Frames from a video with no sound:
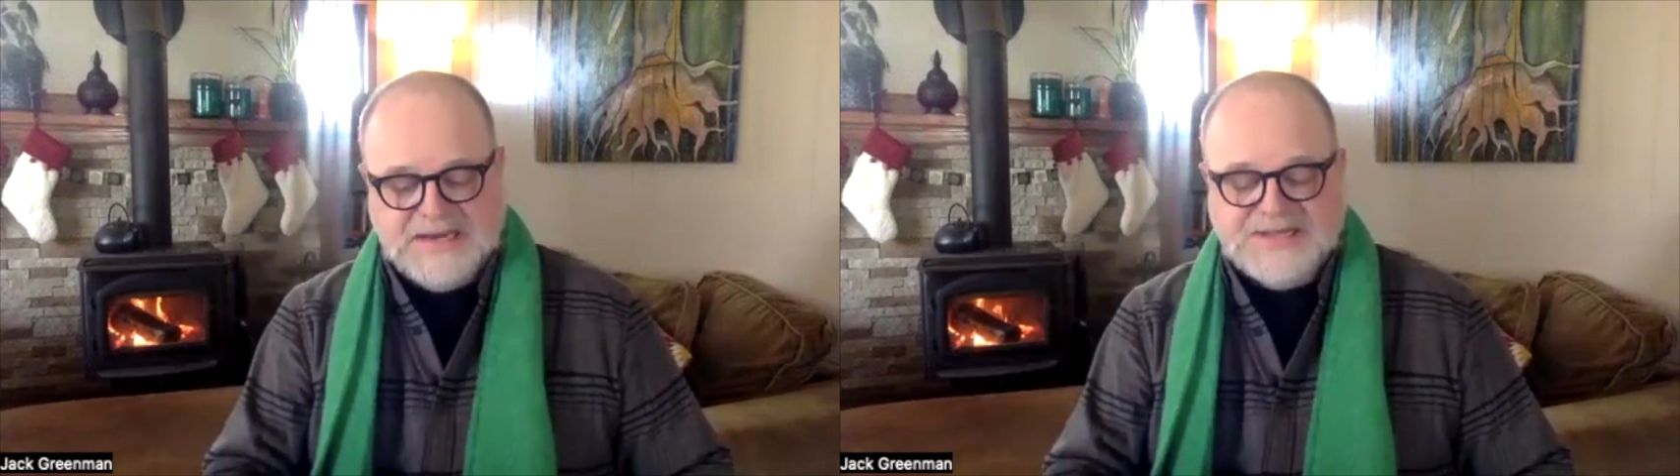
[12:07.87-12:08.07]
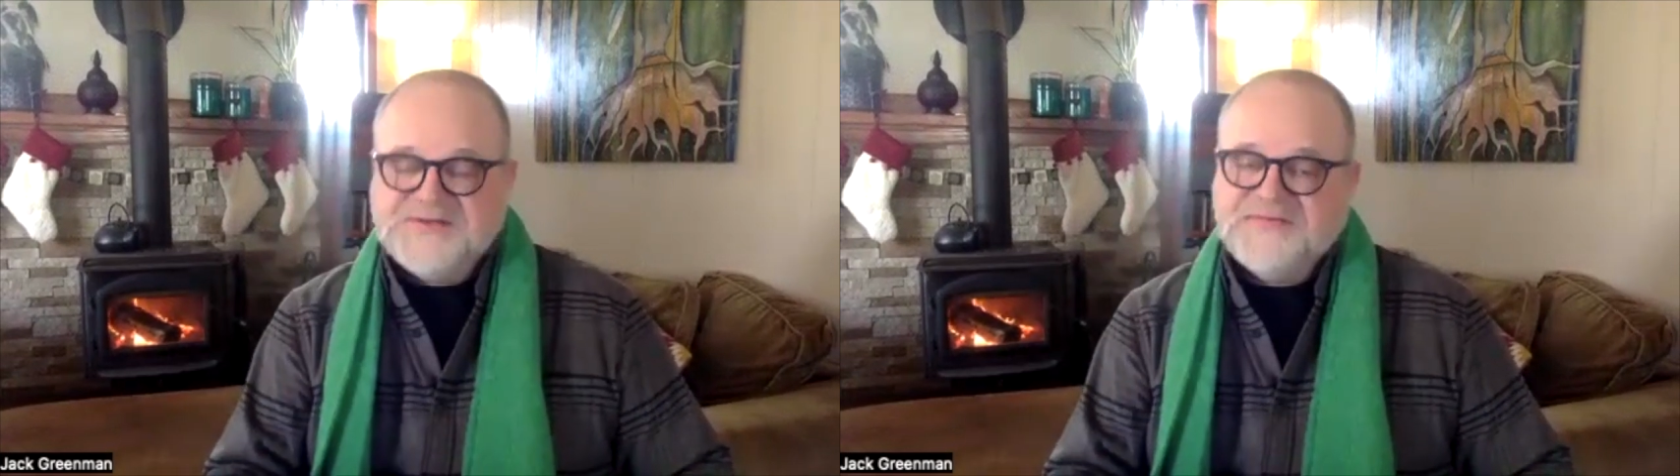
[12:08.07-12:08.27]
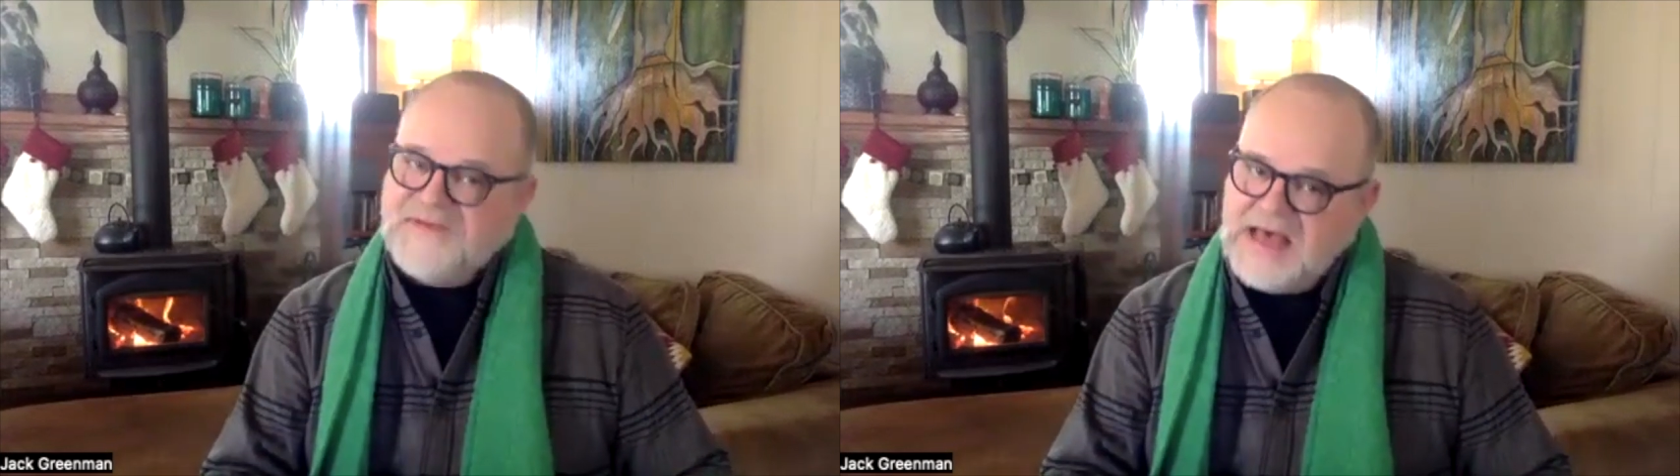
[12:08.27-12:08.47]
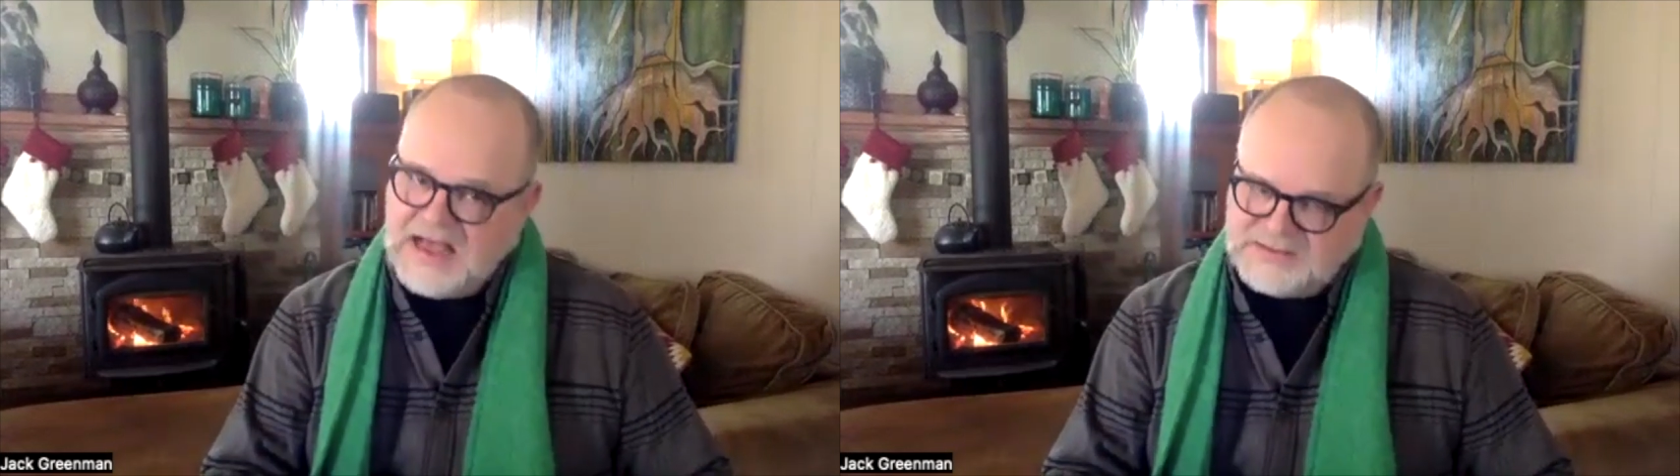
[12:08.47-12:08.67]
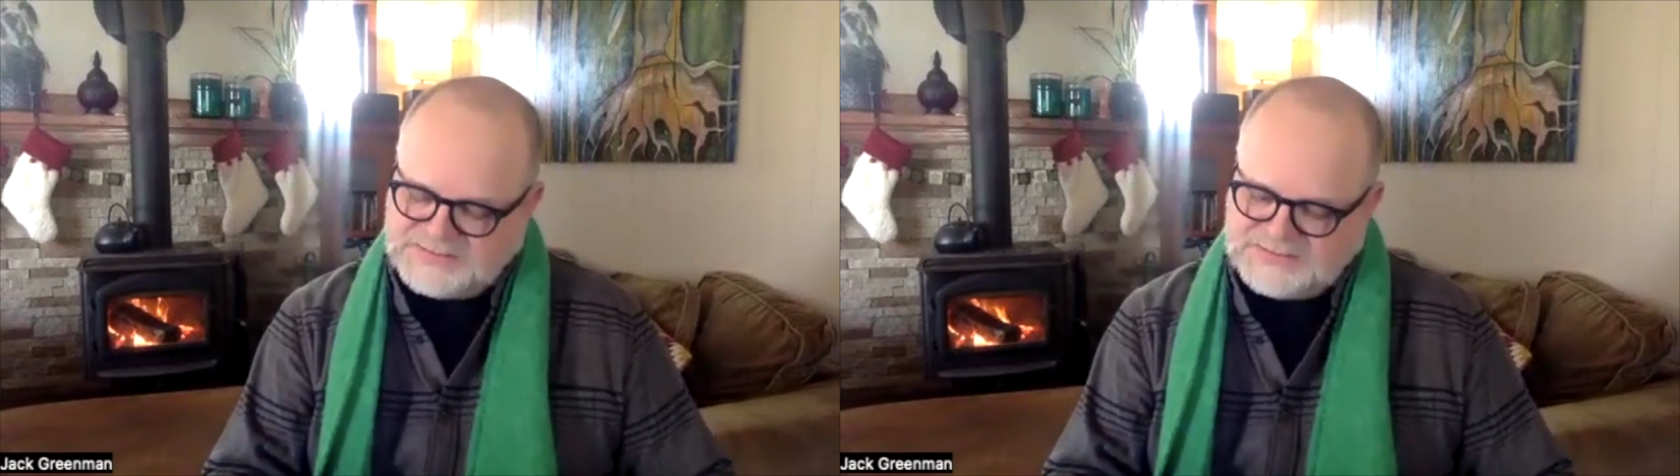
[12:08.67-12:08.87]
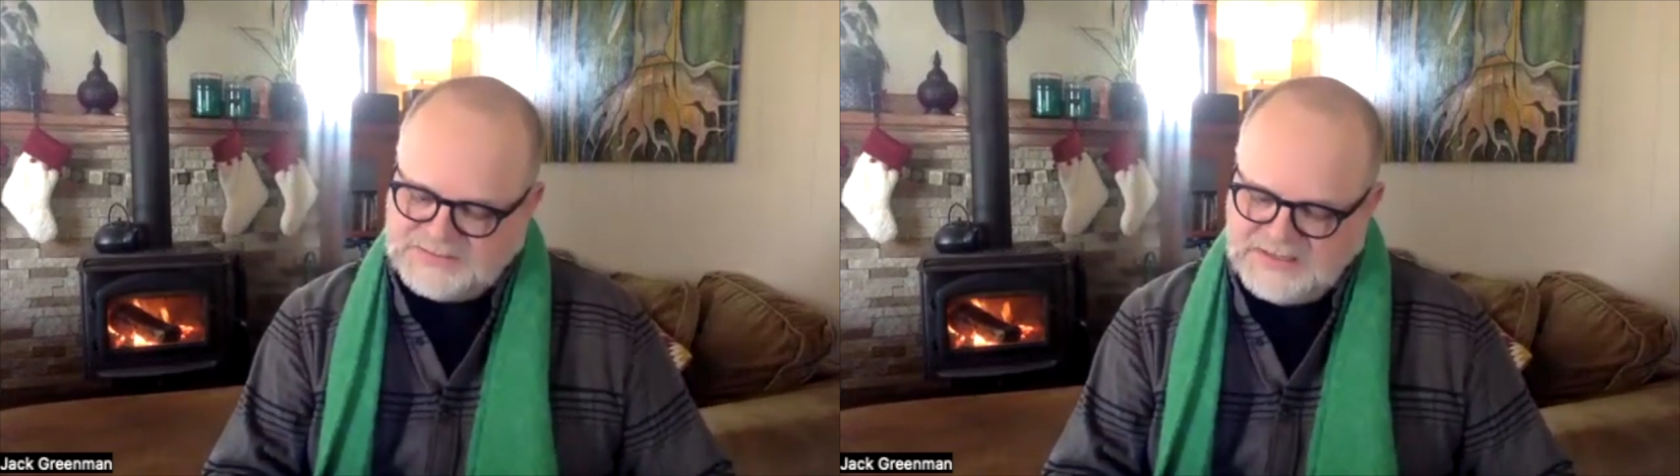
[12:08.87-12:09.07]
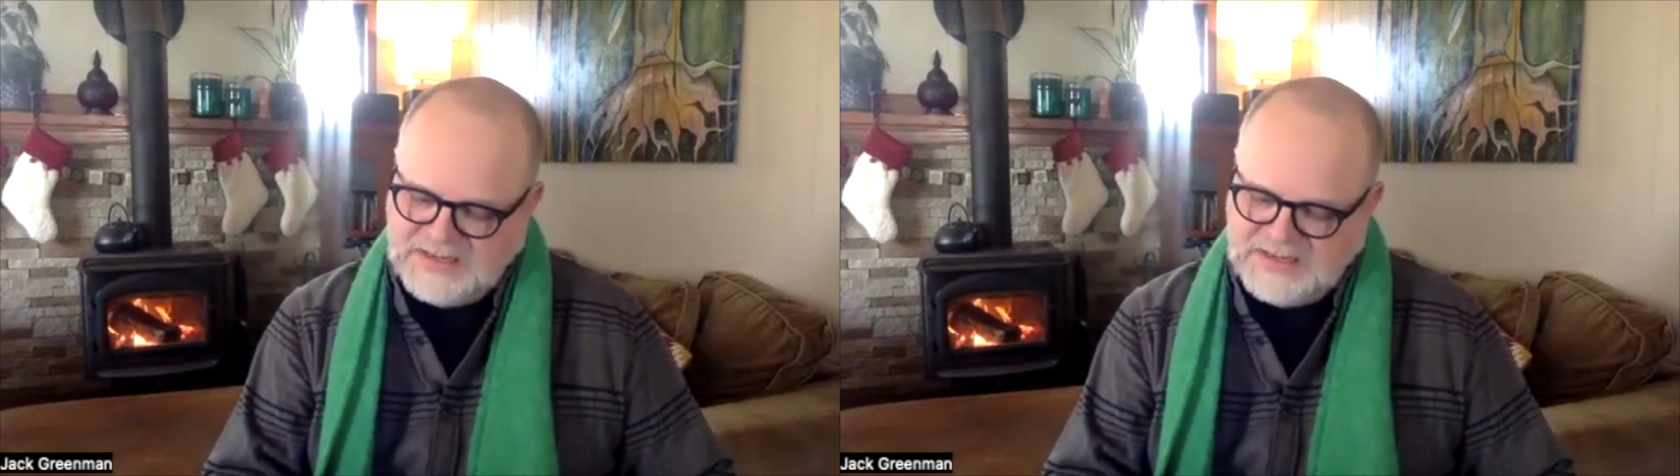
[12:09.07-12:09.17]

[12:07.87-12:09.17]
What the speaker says: is a fact